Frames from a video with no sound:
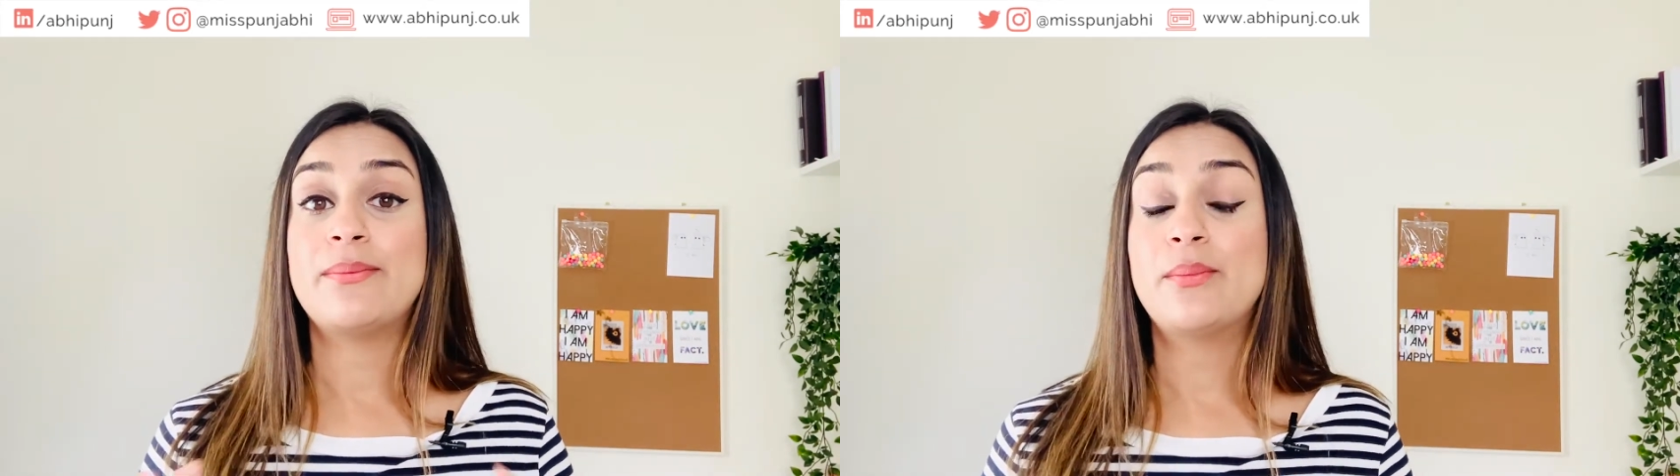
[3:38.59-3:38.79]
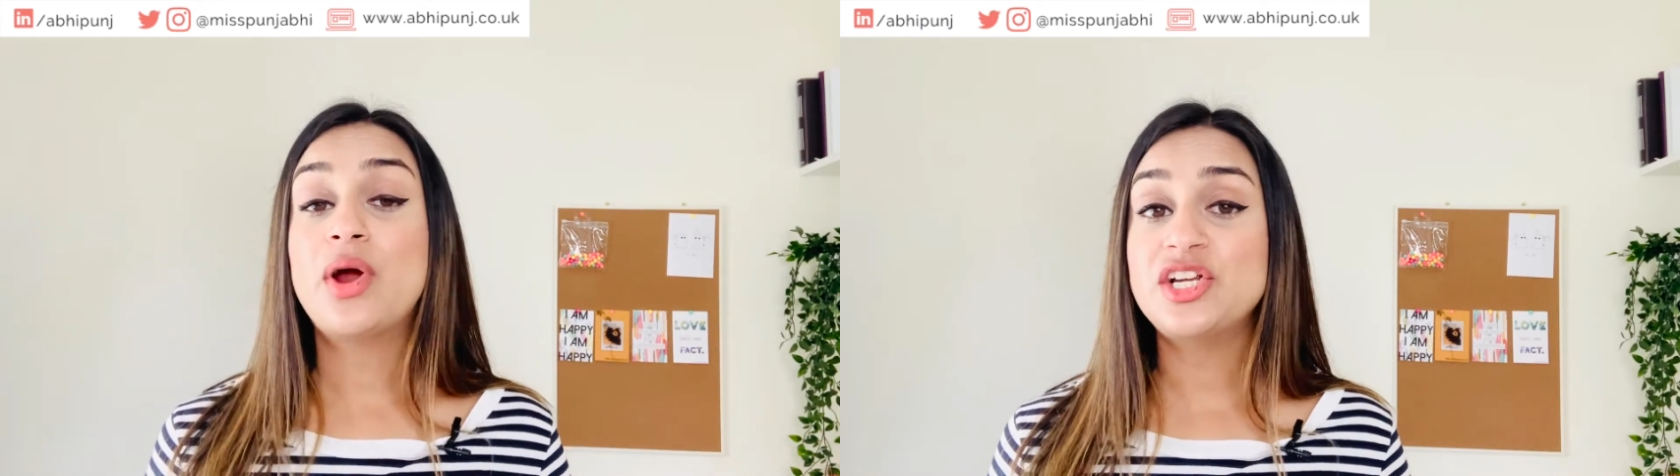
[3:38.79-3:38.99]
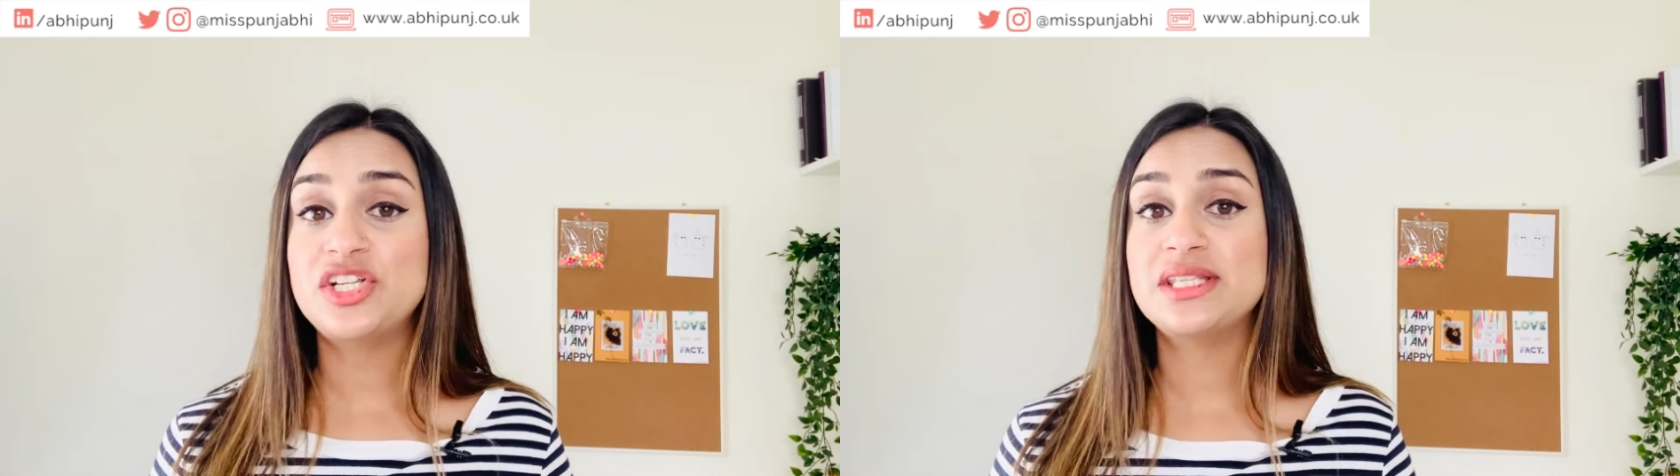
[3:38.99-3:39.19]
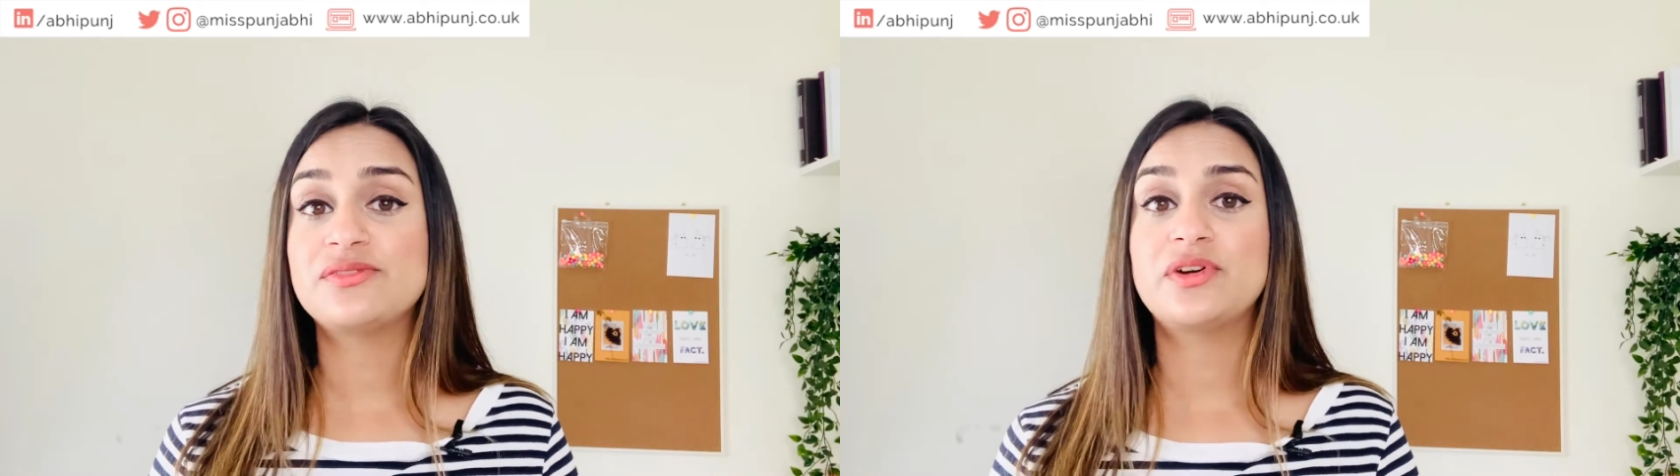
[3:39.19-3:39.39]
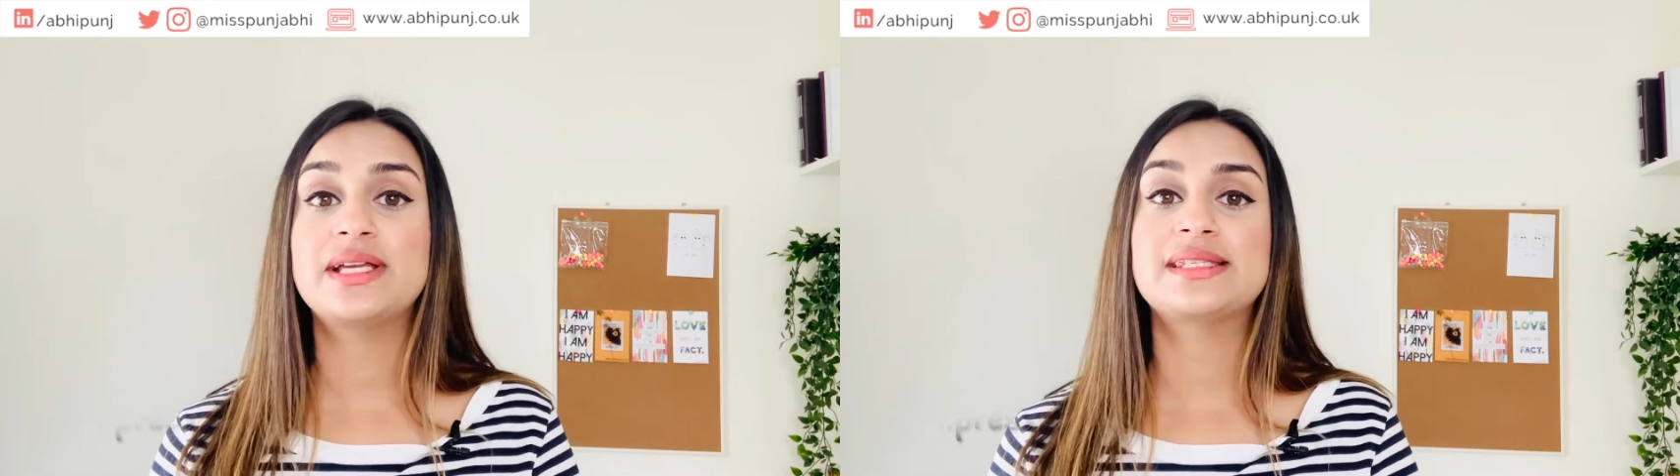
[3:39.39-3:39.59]
impressions,
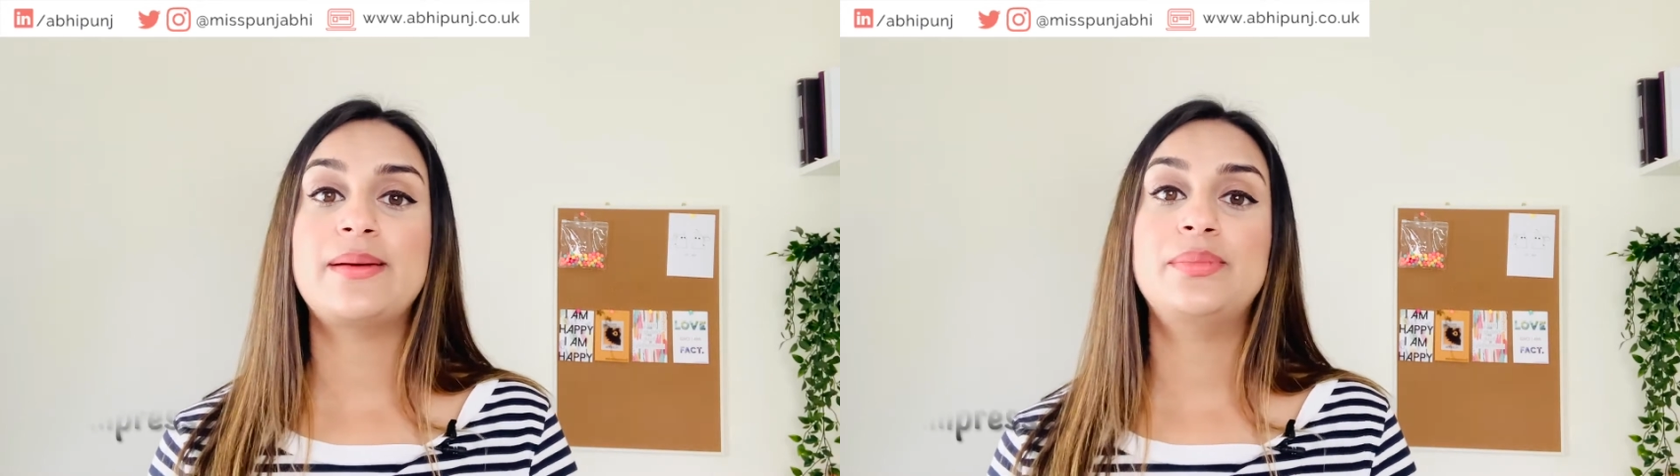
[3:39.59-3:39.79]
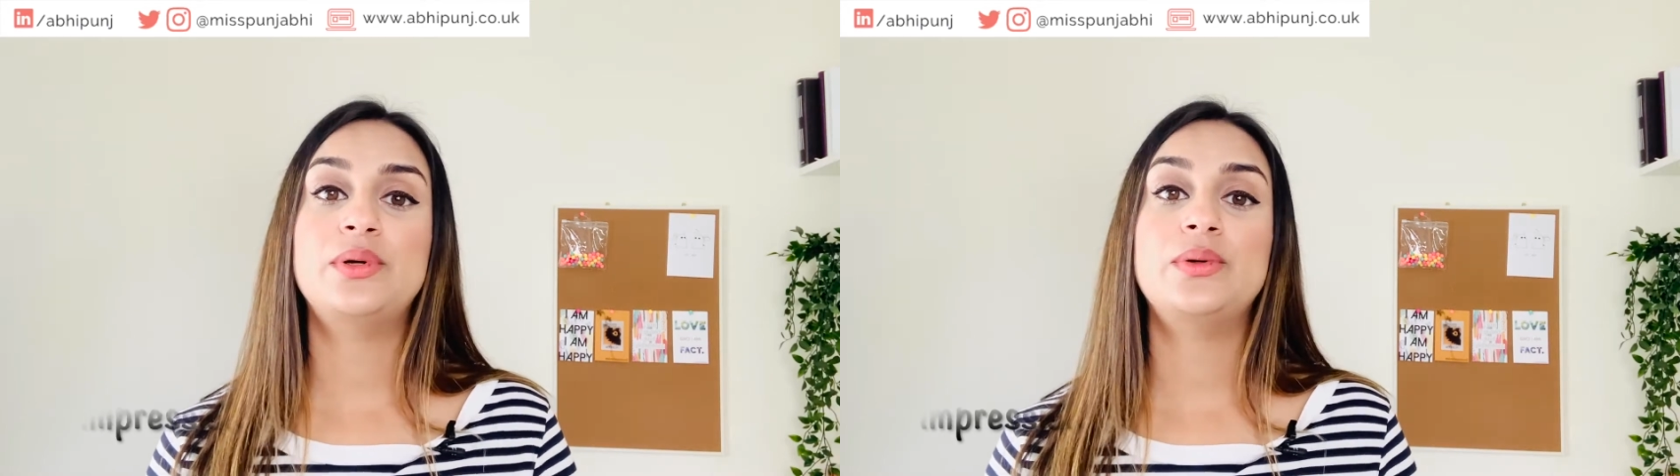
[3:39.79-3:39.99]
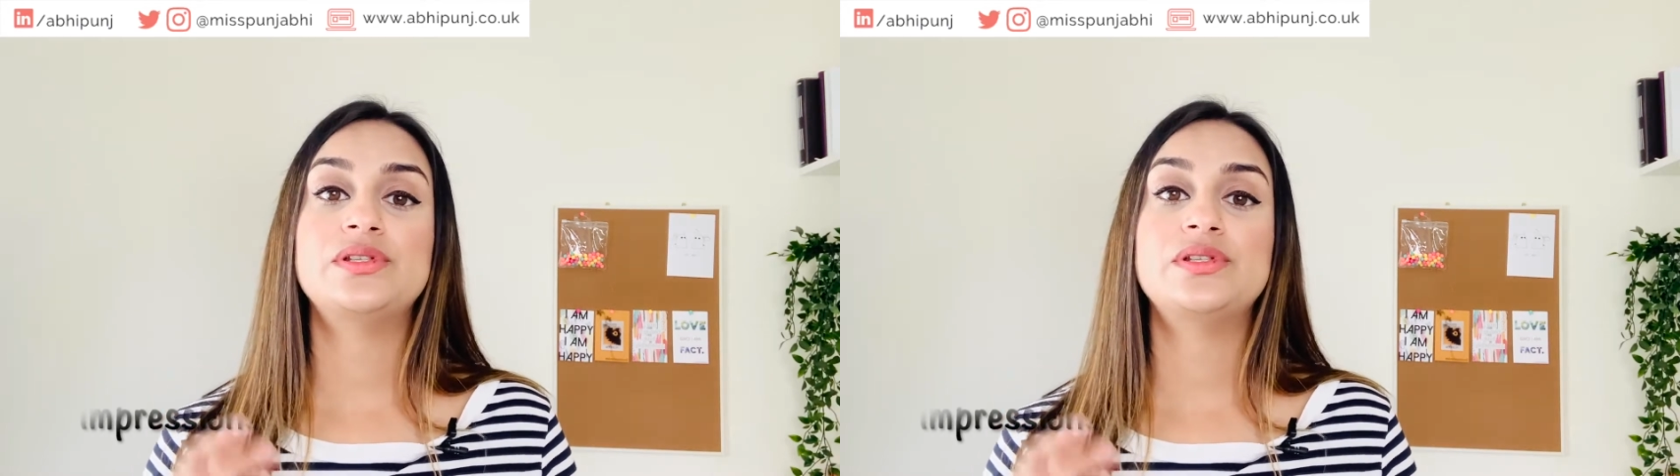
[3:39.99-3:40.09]
for example.